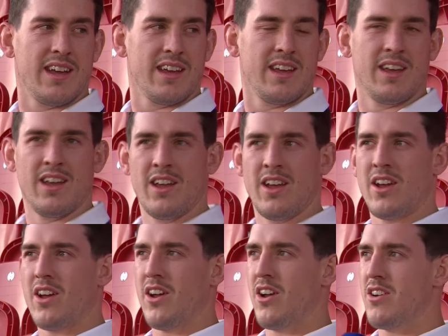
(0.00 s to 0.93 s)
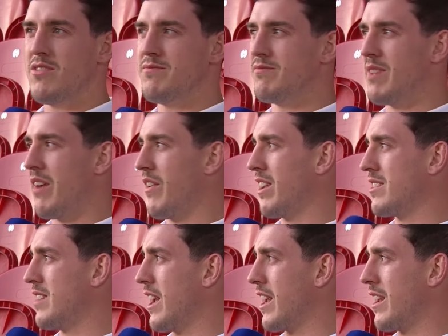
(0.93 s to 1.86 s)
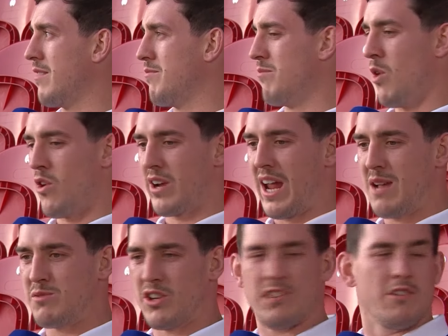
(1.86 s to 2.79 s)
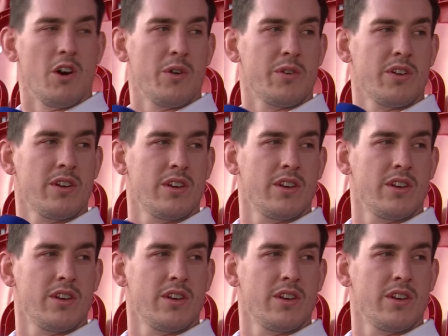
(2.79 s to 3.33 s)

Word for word: Yeah. Go for it. I think taking more games on the road.